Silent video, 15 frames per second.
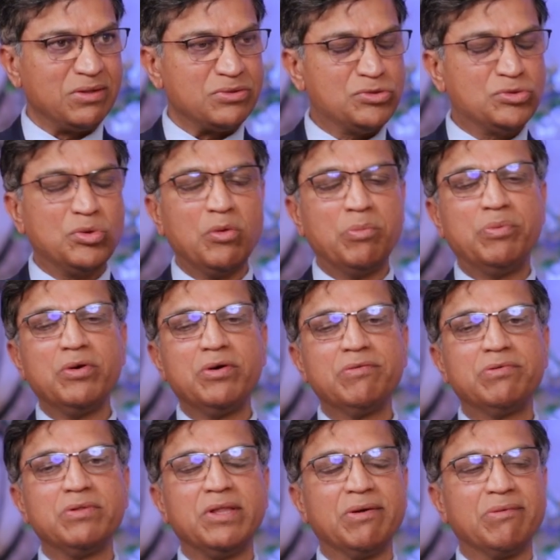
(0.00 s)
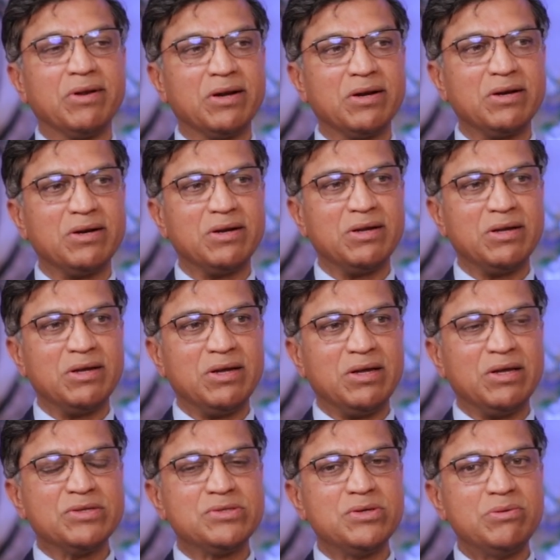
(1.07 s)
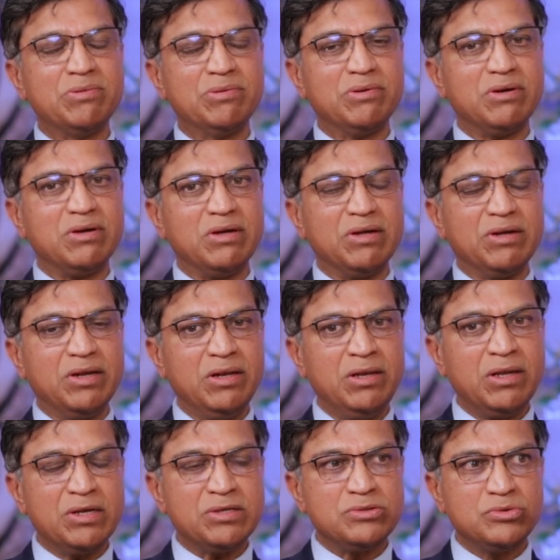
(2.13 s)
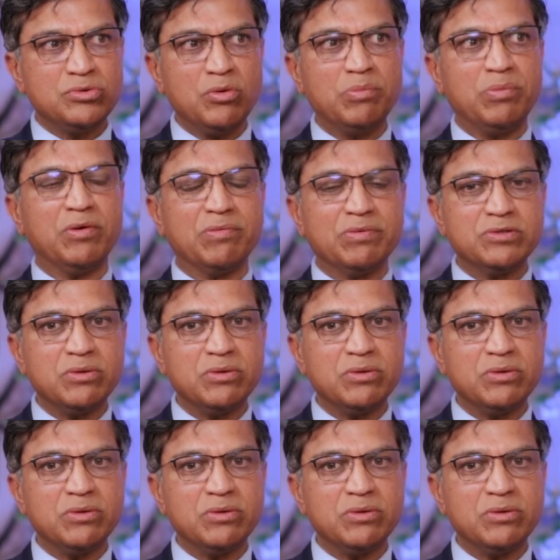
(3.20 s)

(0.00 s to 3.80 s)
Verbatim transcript: So beautiful they were. So, India is so beautiful.